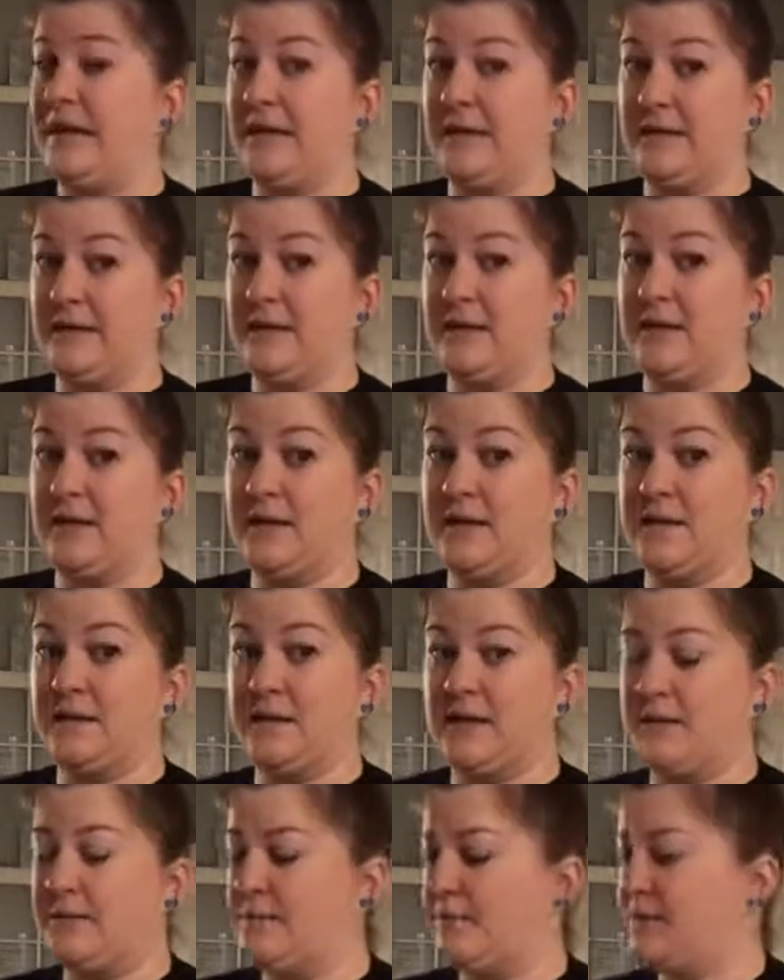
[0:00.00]
And like I
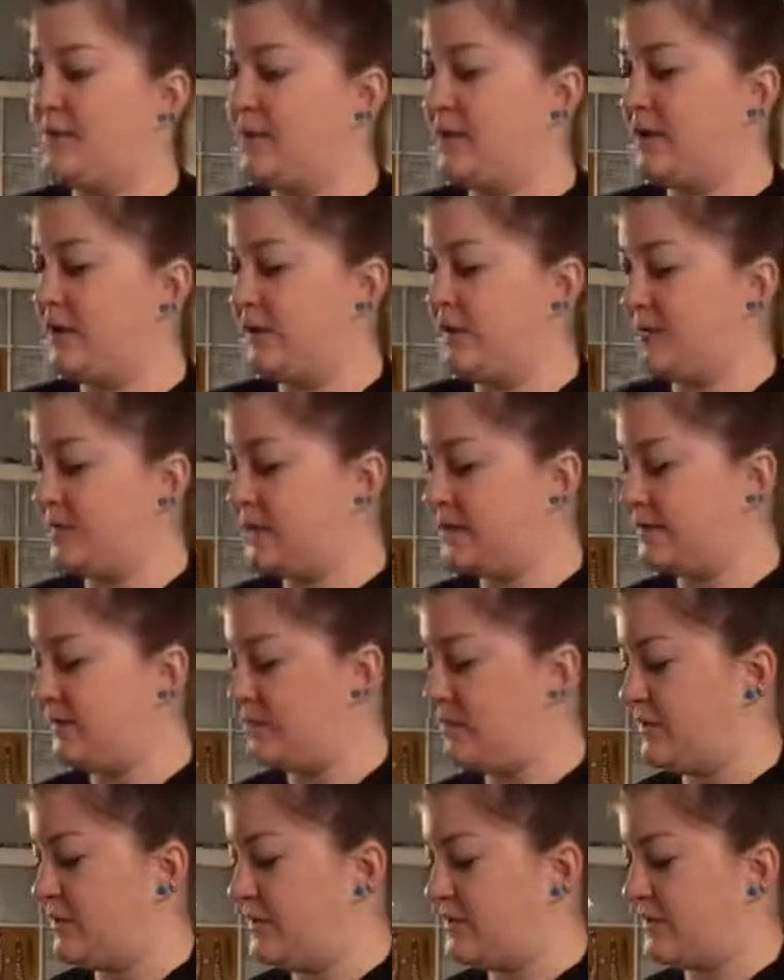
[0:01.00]
said, we're getting
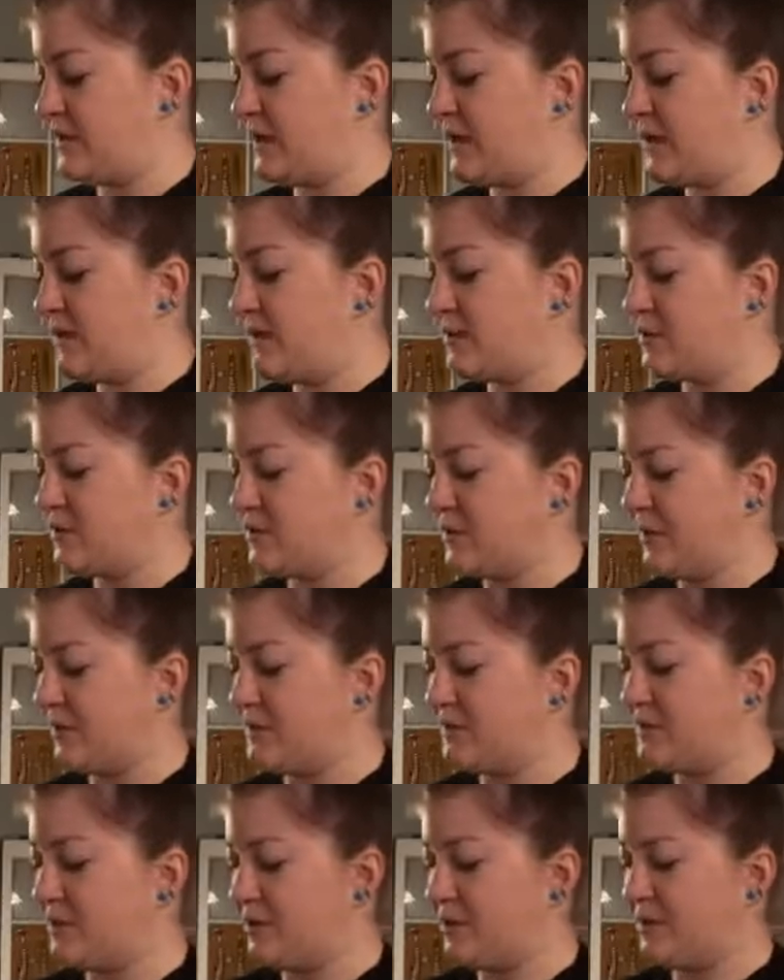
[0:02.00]
messy. We're using the counter. So
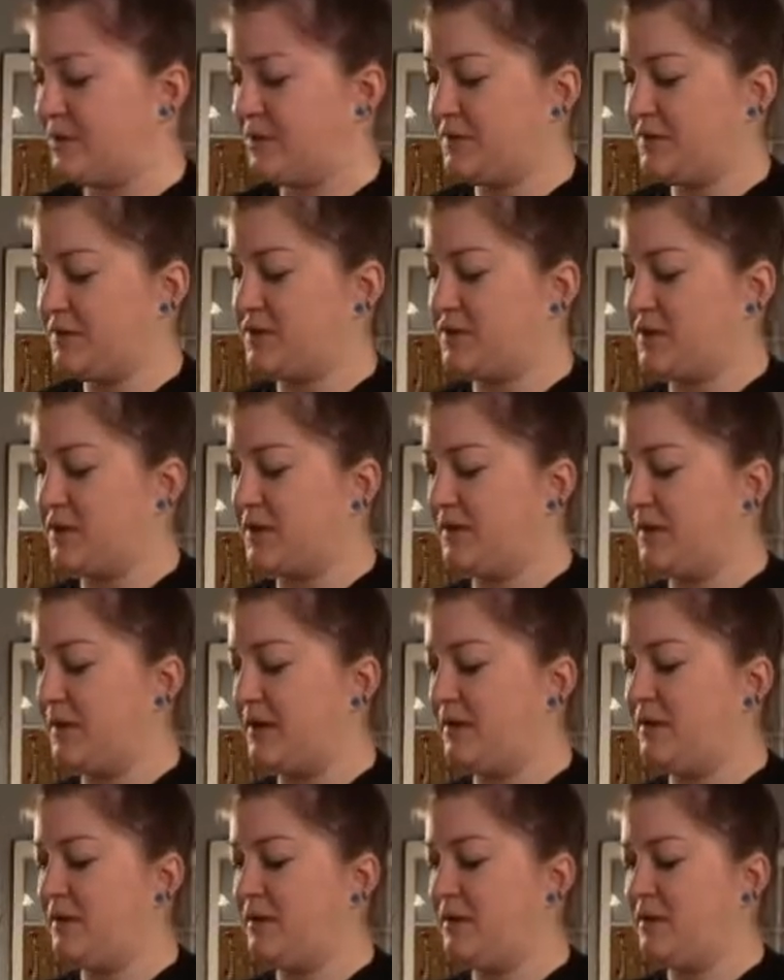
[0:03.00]
I'm just going to put this
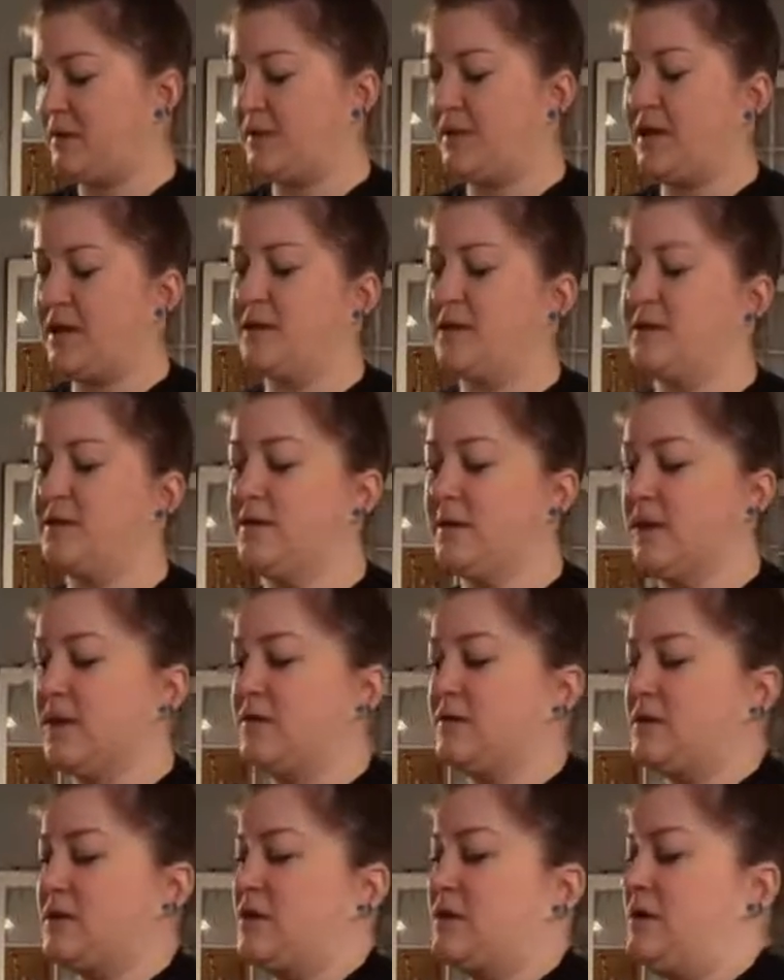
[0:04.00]
directly onto the
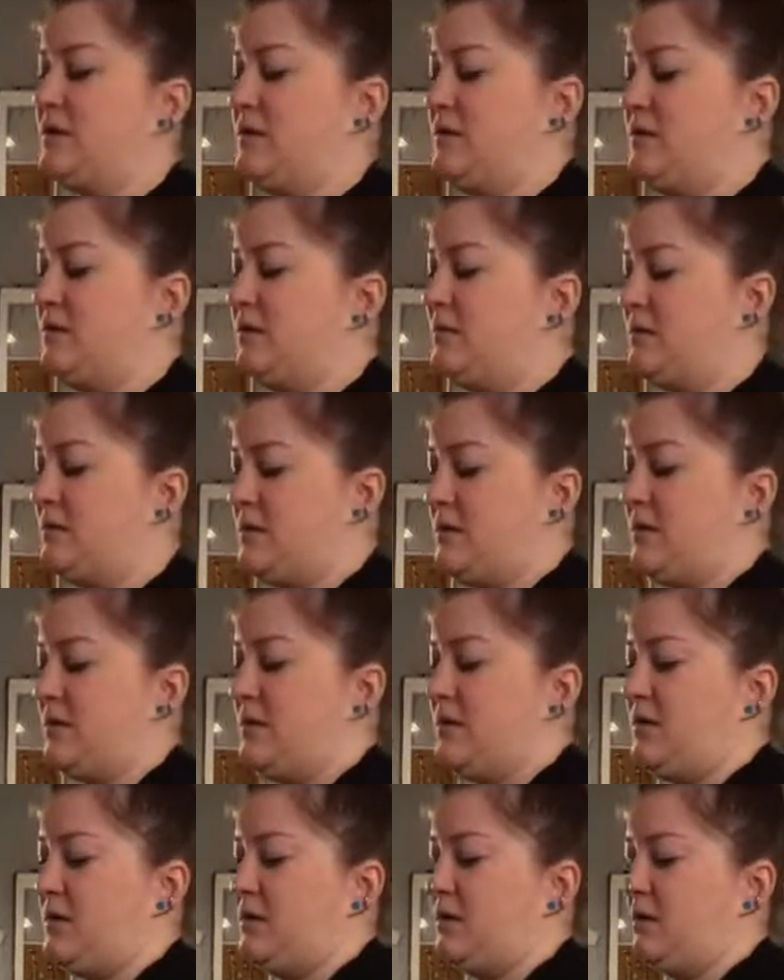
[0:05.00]
counter.
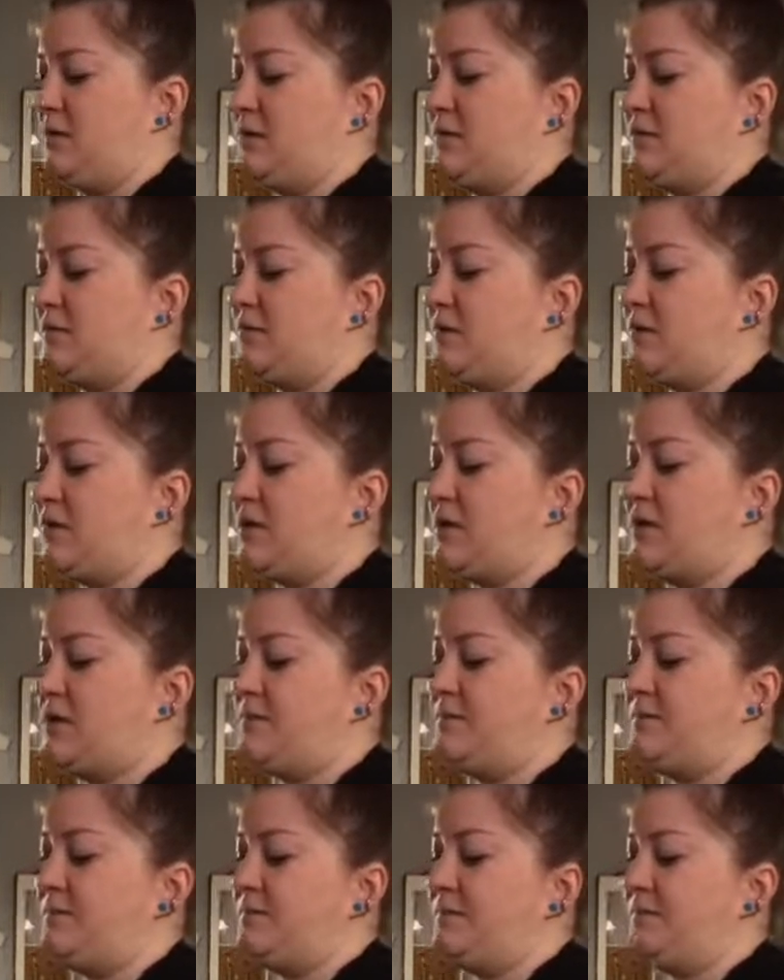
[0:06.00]
There's
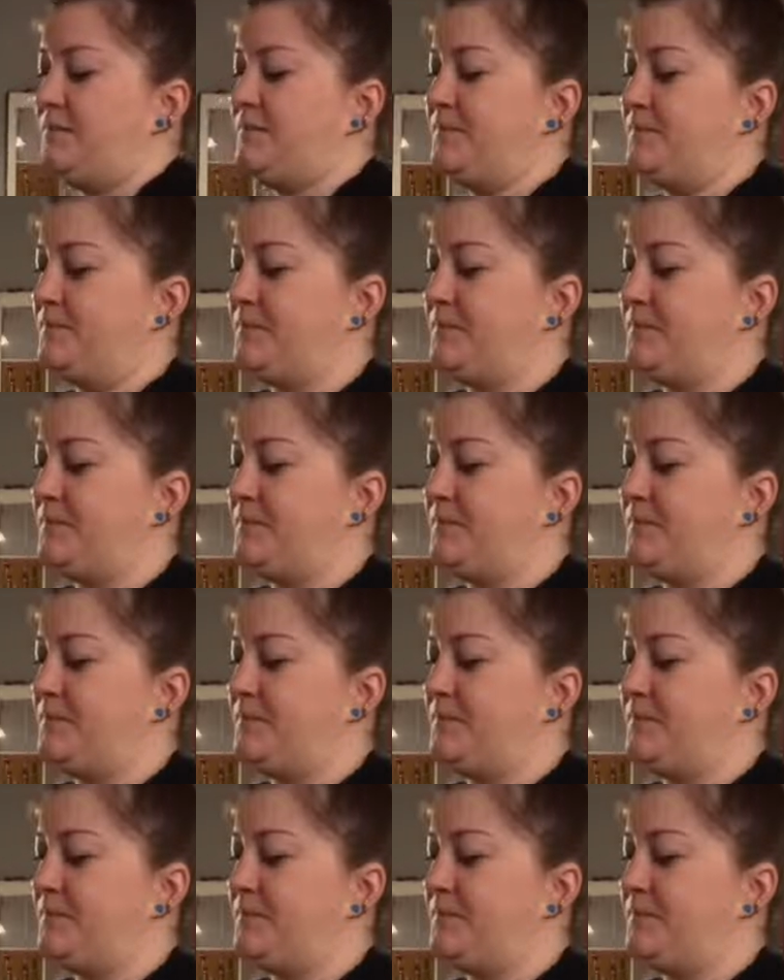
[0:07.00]
1.